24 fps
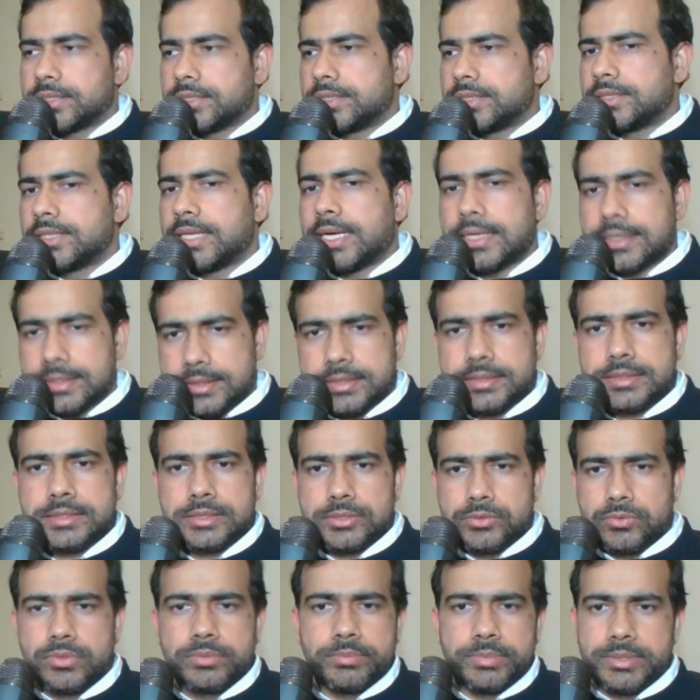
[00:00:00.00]
In that
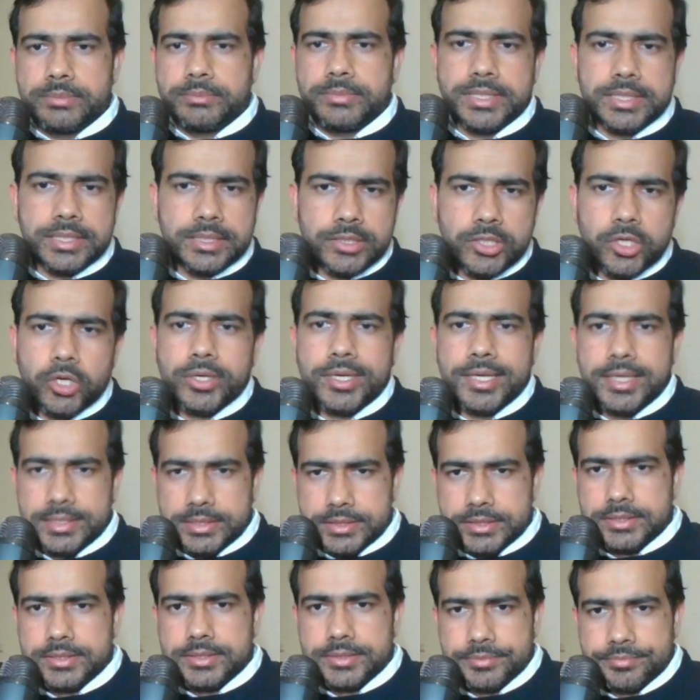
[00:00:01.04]
case, you will be making a lot
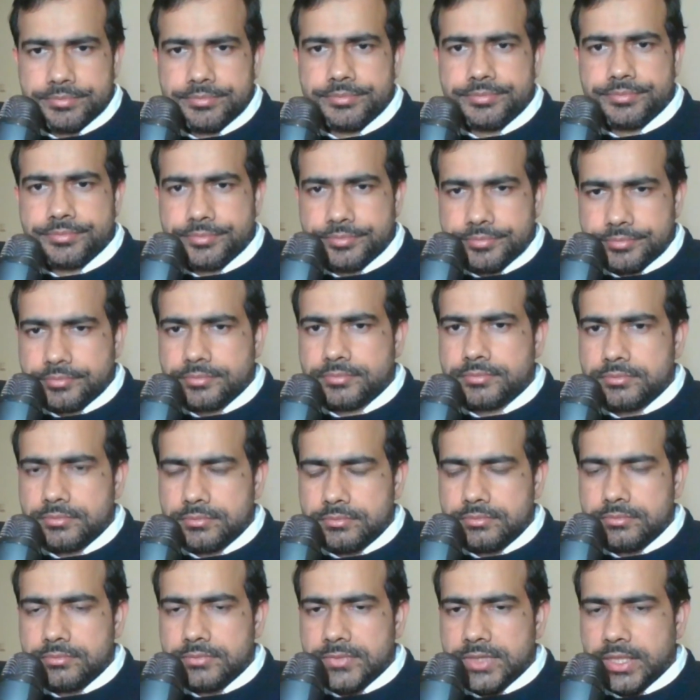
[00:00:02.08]
less.
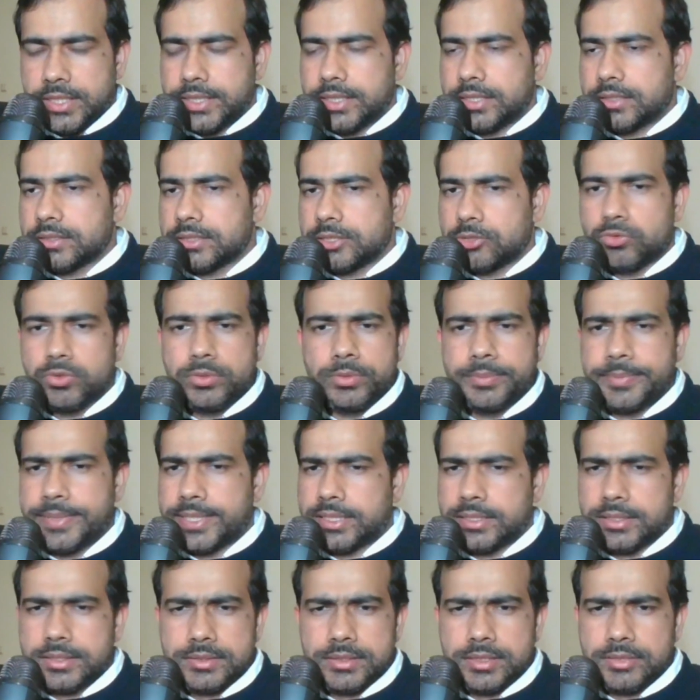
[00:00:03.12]
Right, you could be
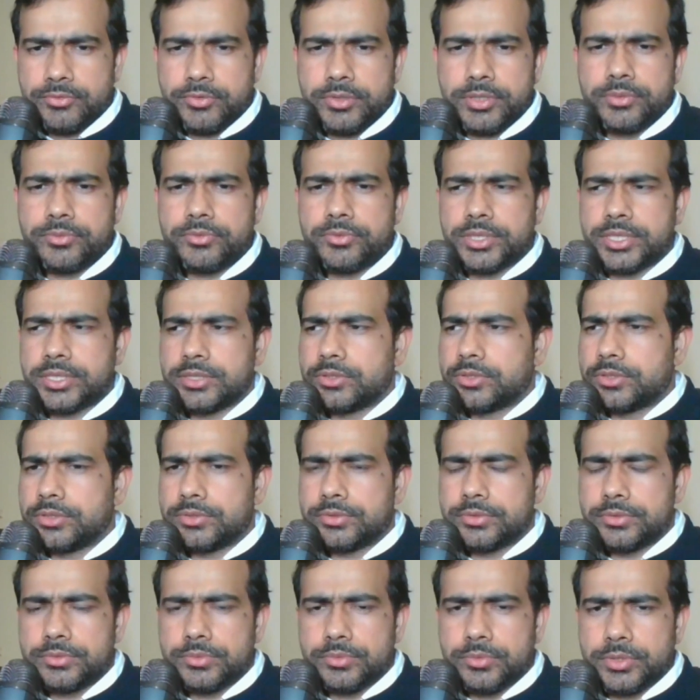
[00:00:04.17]
making, if you are working or
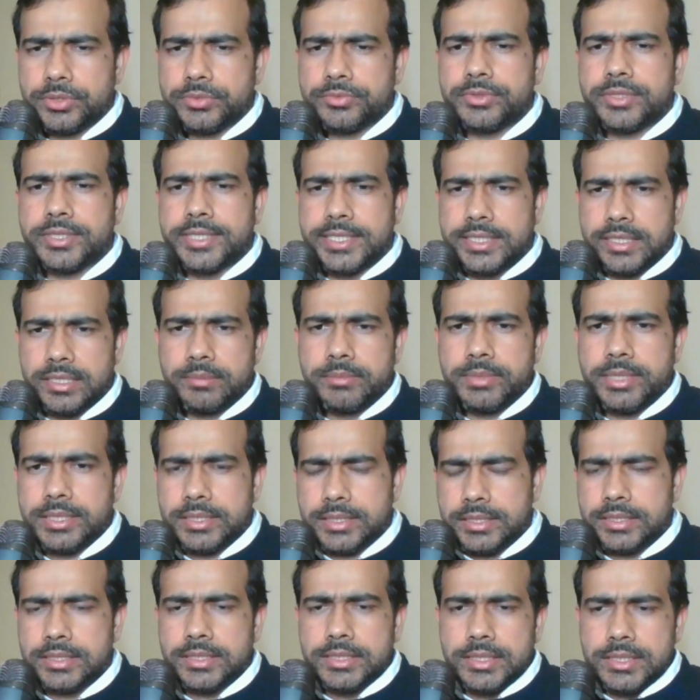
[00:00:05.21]
work with the retail
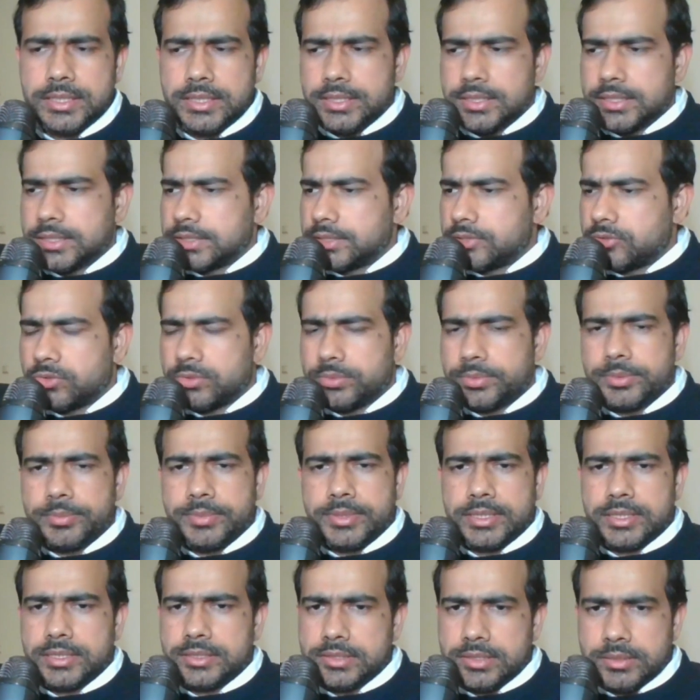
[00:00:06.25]
bank, you will be
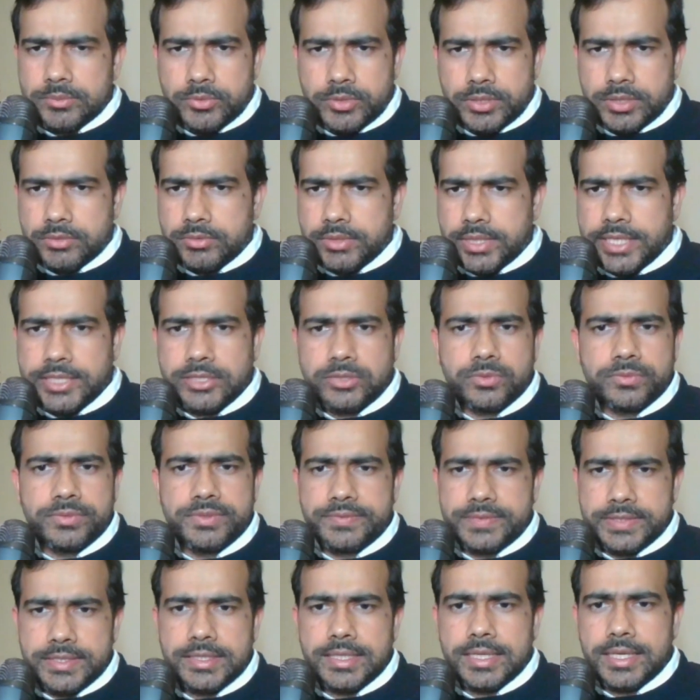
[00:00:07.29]
making somewhere around eight to
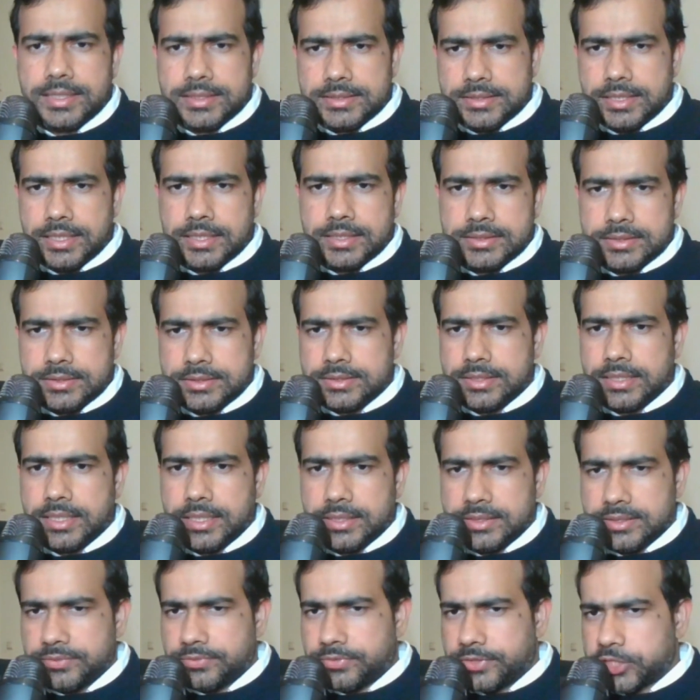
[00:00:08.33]
fifteen lakhs as
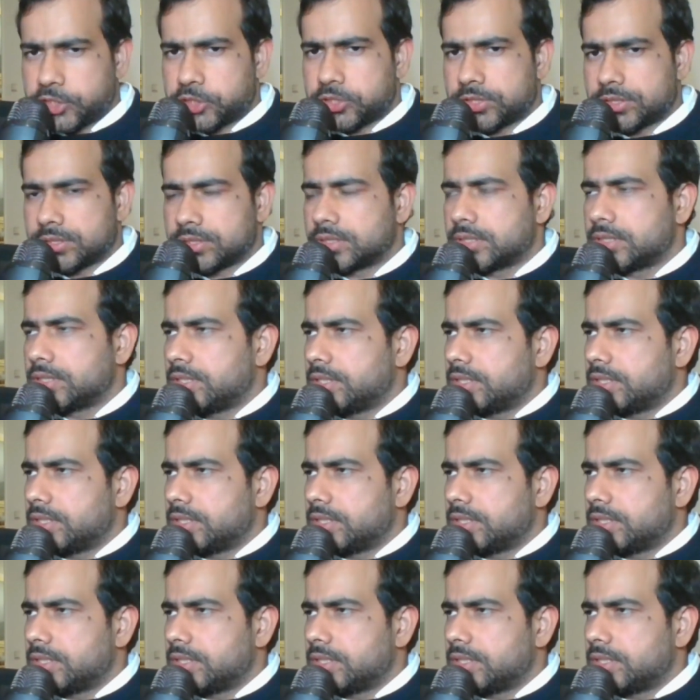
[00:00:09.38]
as a fresher.